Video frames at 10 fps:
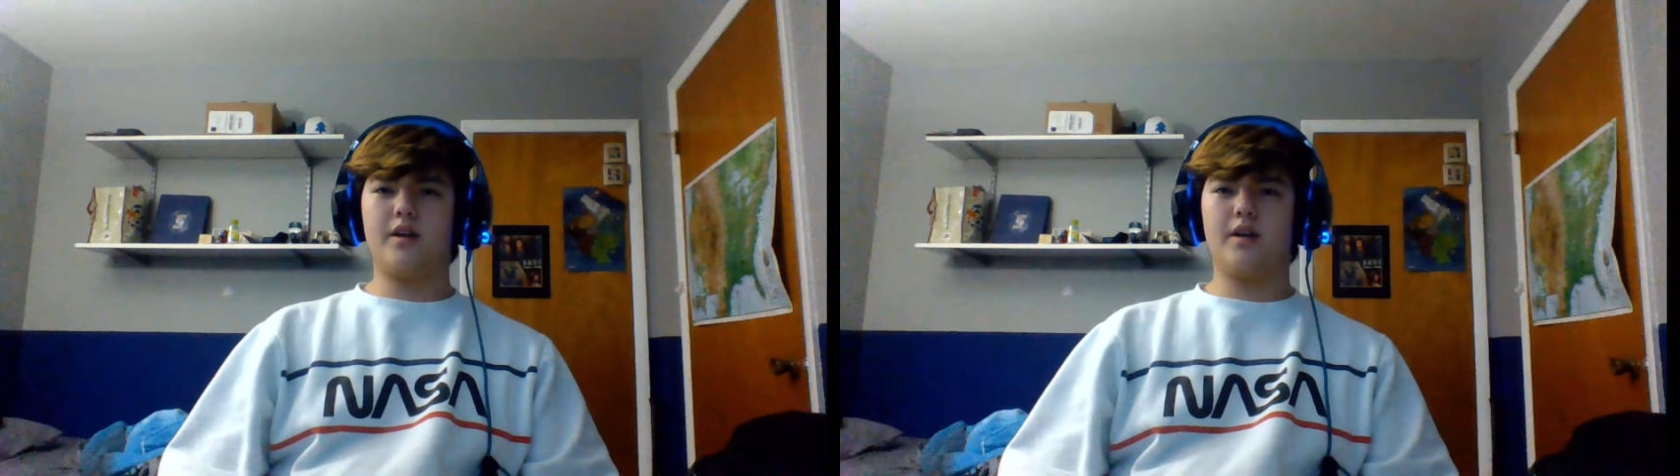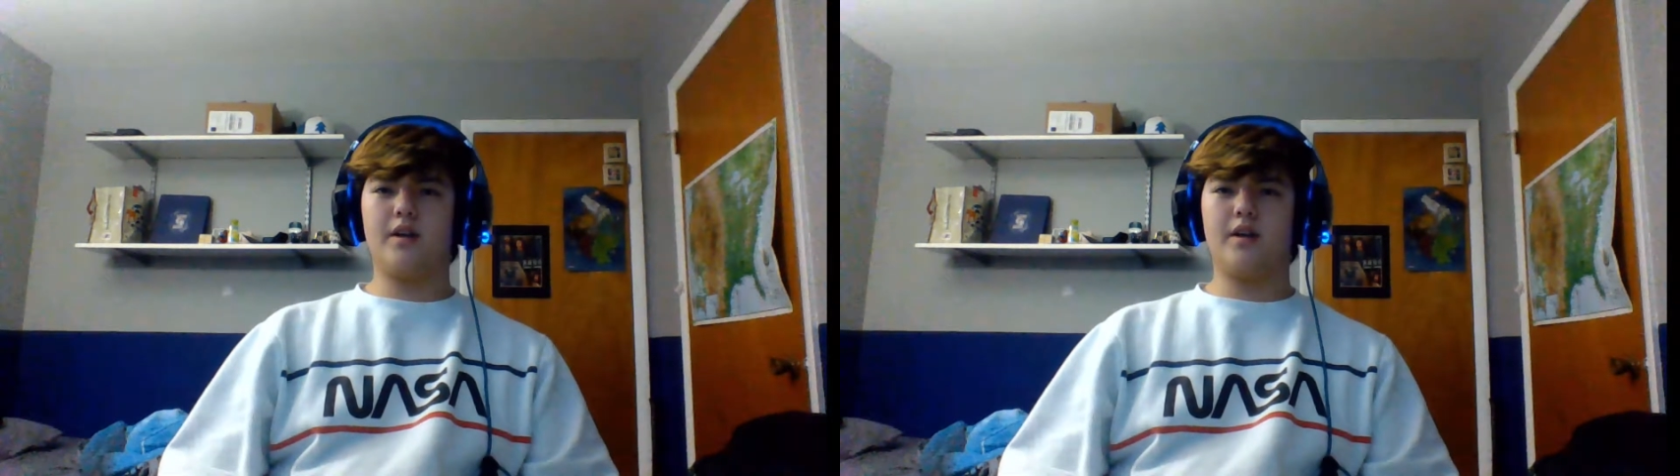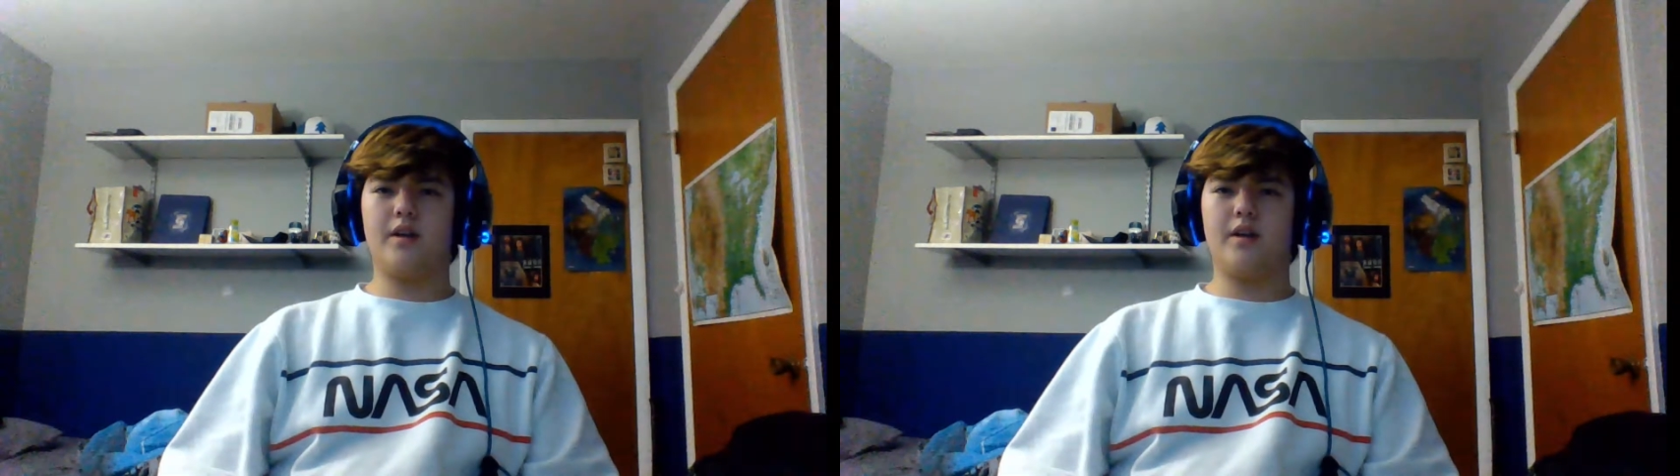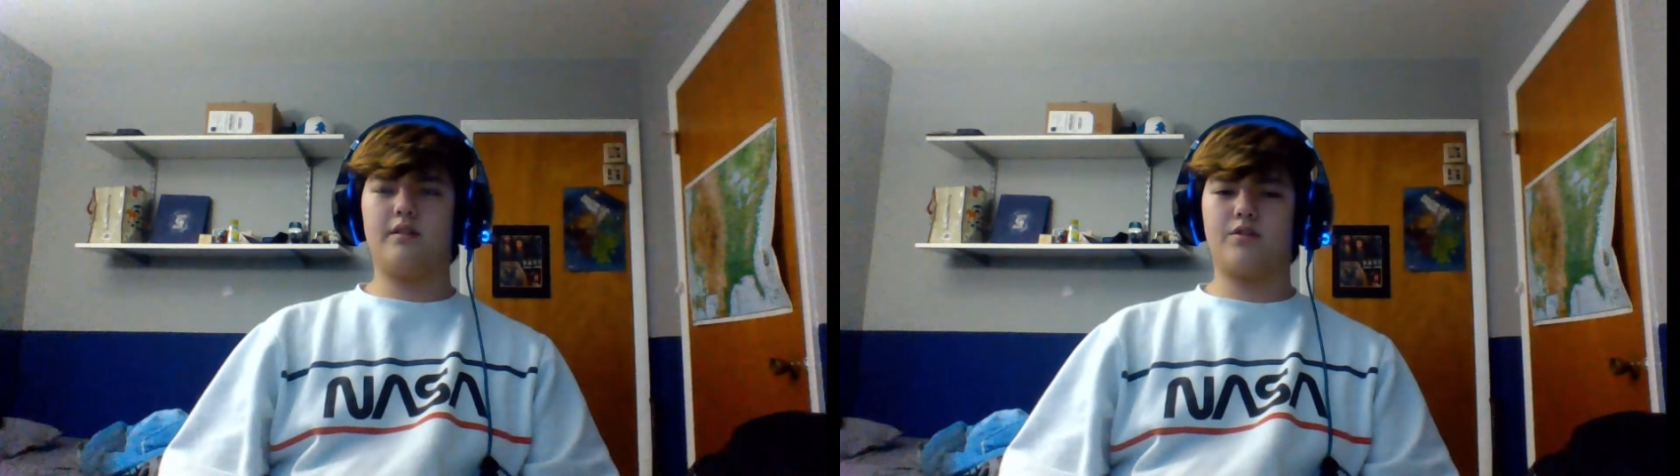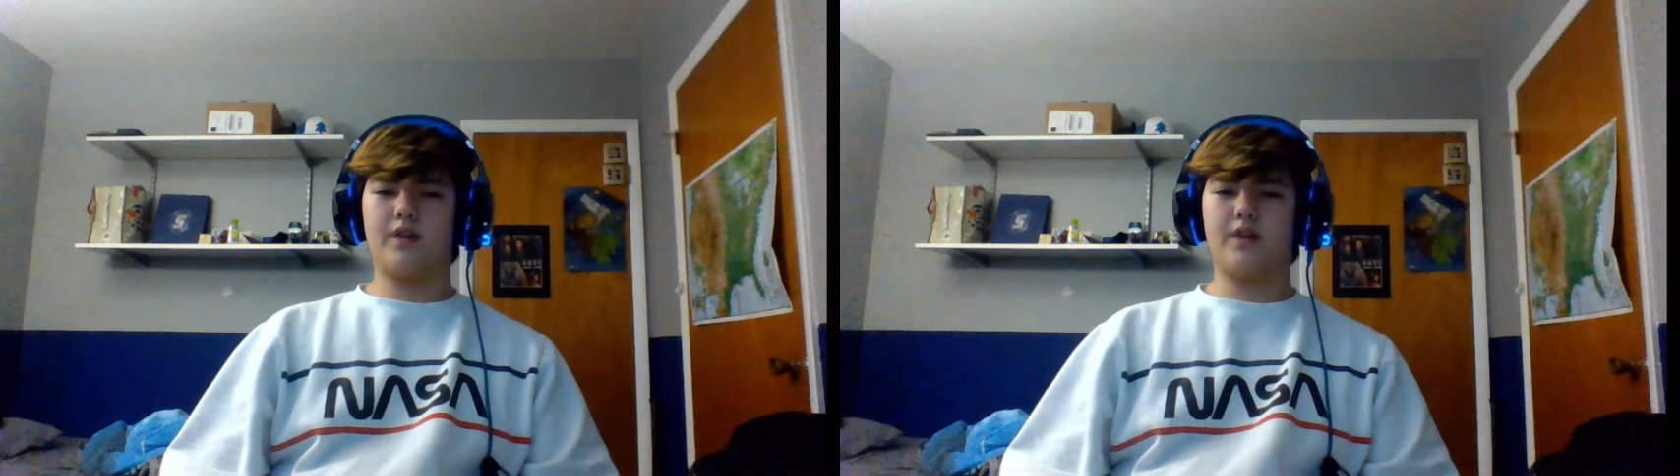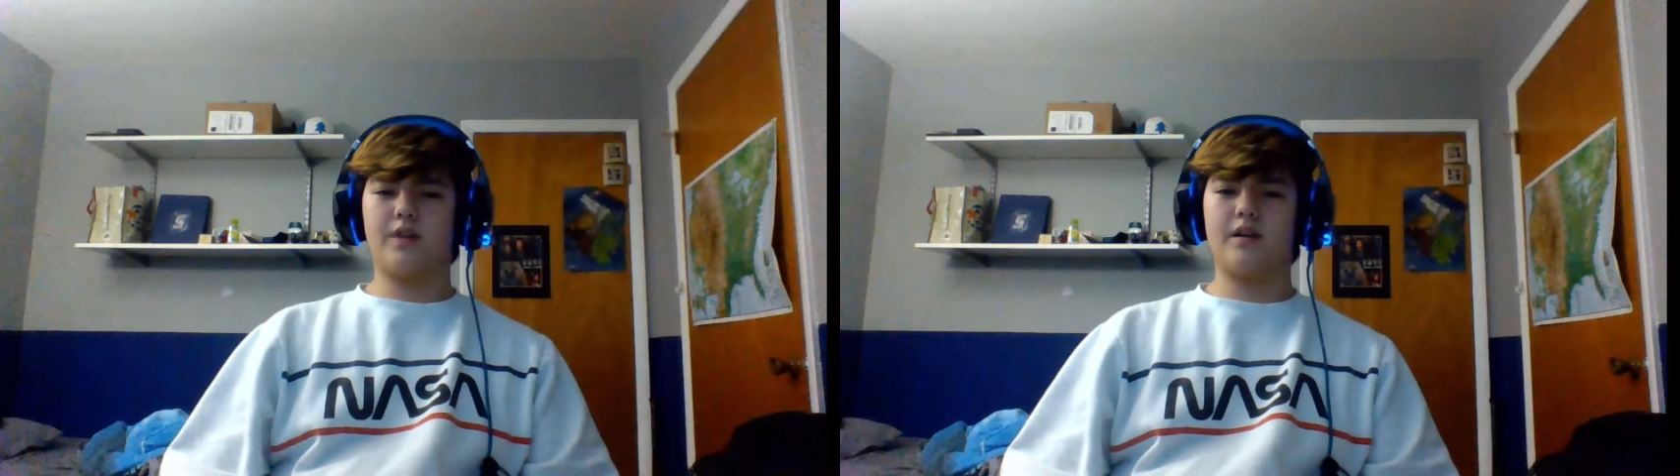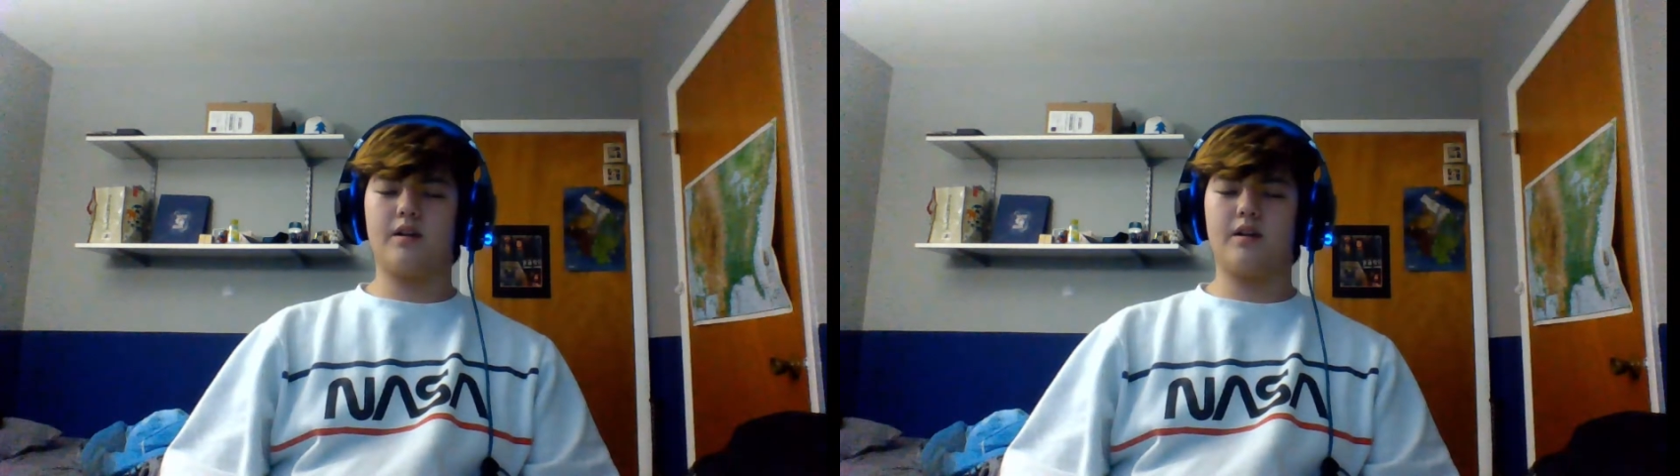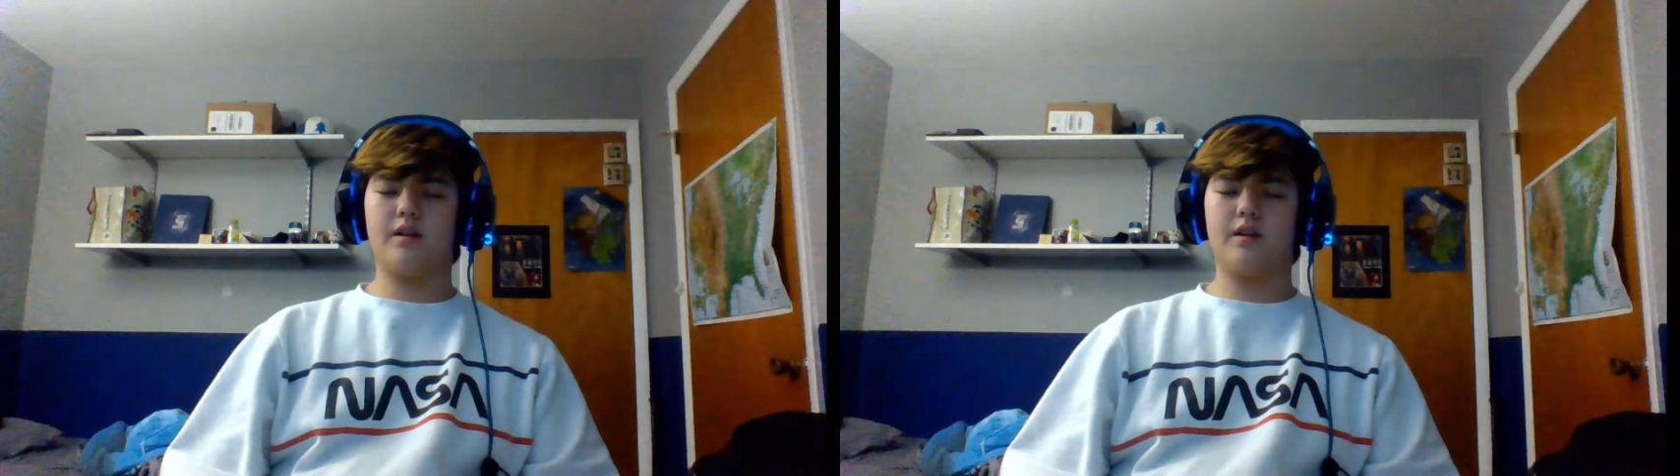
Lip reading: is training